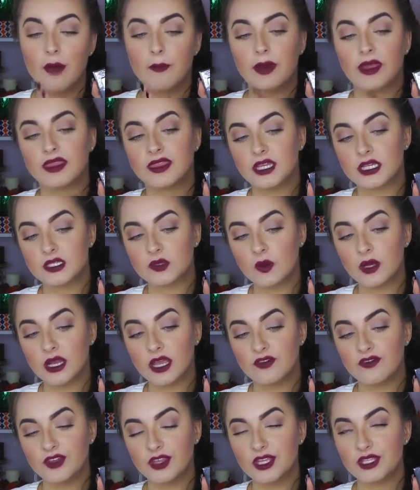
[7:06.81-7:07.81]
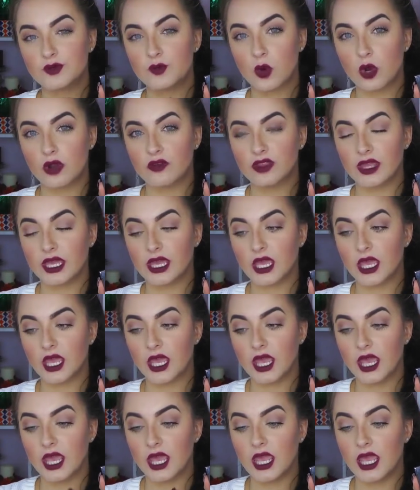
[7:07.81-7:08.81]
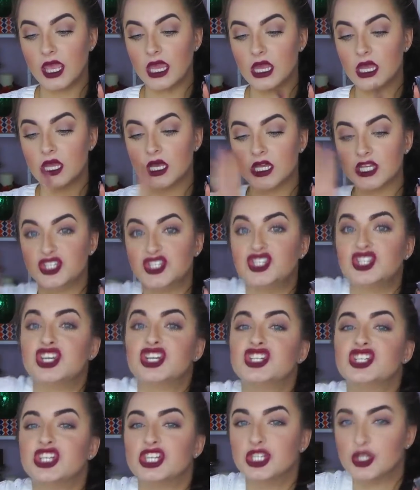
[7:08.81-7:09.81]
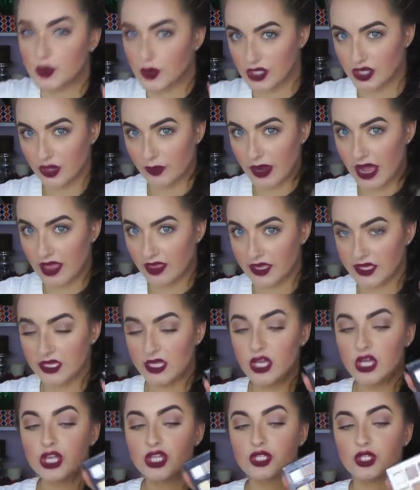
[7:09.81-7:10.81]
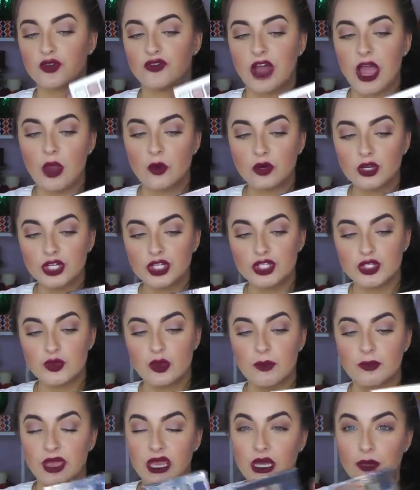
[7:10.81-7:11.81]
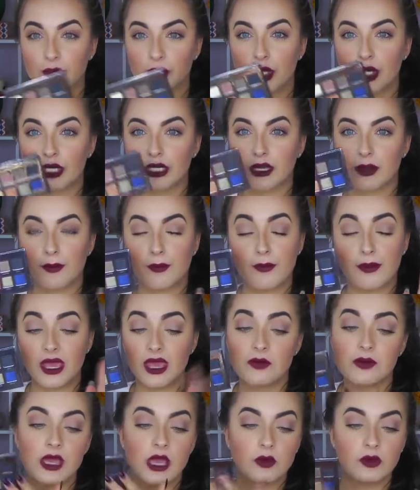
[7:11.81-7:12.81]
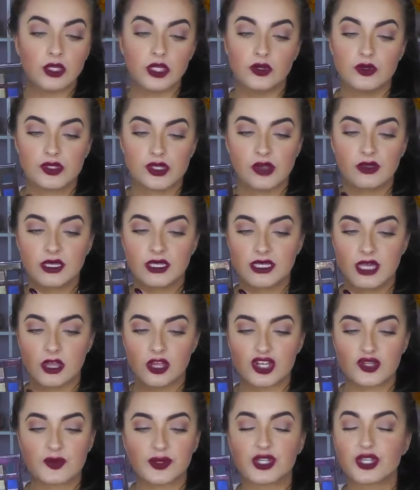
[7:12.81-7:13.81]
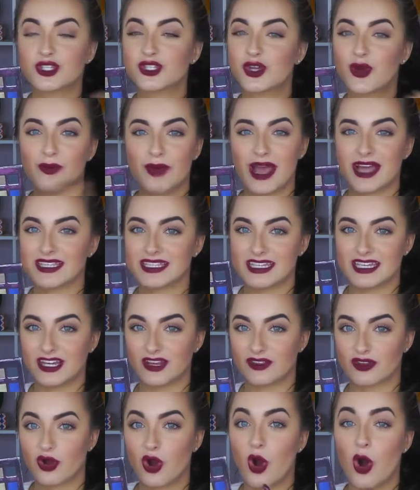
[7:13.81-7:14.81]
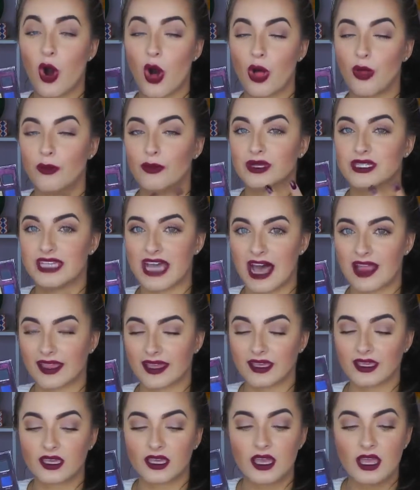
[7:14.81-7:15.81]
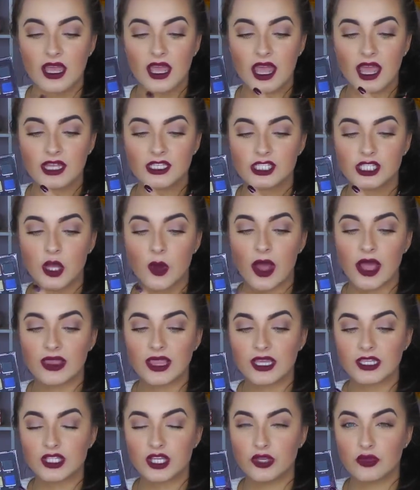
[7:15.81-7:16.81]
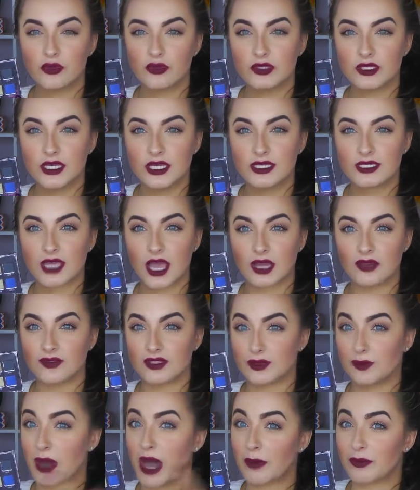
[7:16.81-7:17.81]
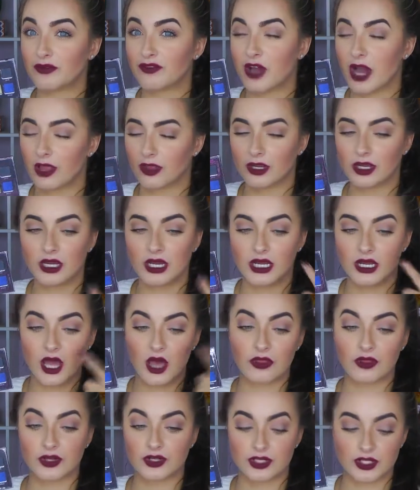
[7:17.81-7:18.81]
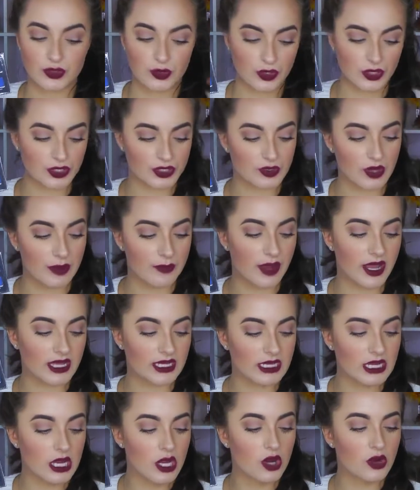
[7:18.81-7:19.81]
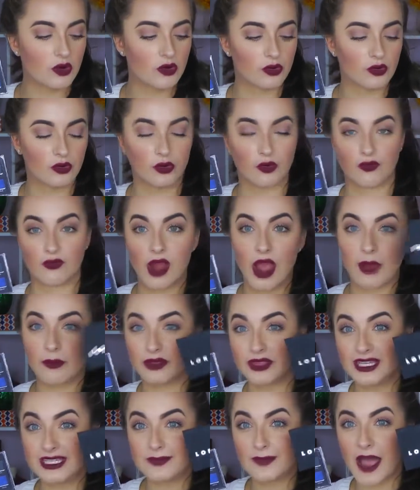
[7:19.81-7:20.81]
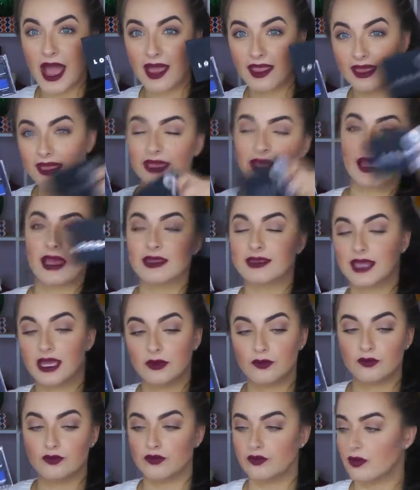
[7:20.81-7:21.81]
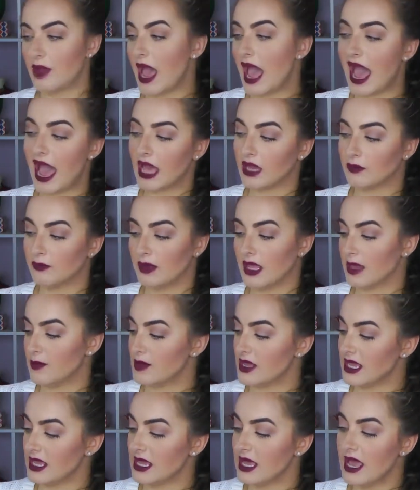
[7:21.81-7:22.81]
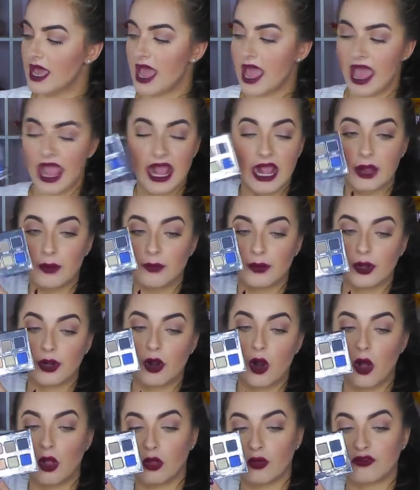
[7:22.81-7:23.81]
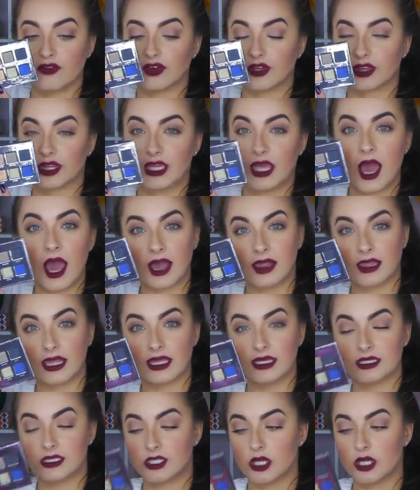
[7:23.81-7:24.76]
But this one I feel is more of like in addition to another palette. So if I were to do a makeup look, maybe I would use all these colors, but there's no mattes in here. They're all metallic. And so I like to use these kind of as a pop of color in other tutorials. So I might grab this palette and then add maybe amber all over the eyelid.